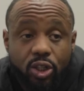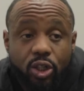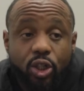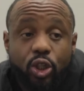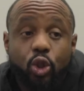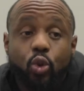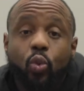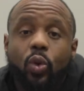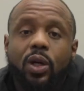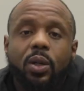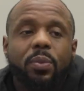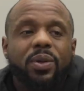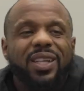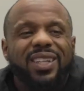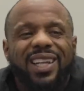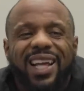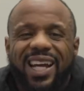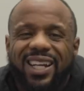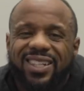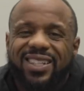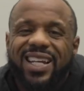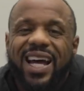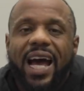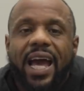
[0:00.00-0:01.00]
You want to be a
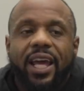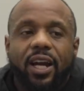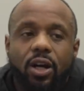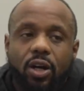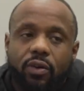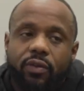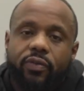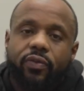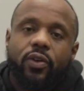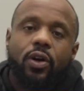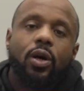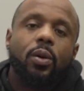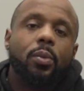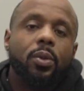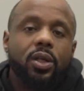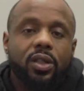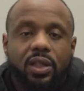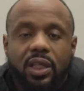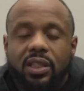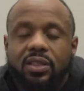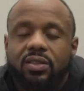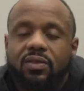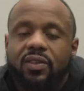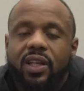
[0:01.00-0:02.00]
lot tighter, firmer,
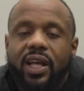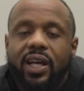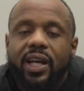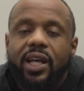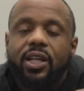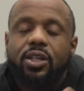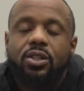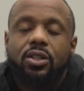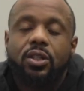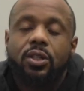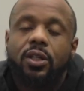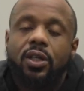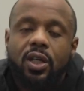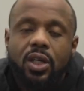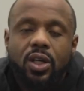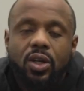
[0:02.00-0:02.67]
things of that nature.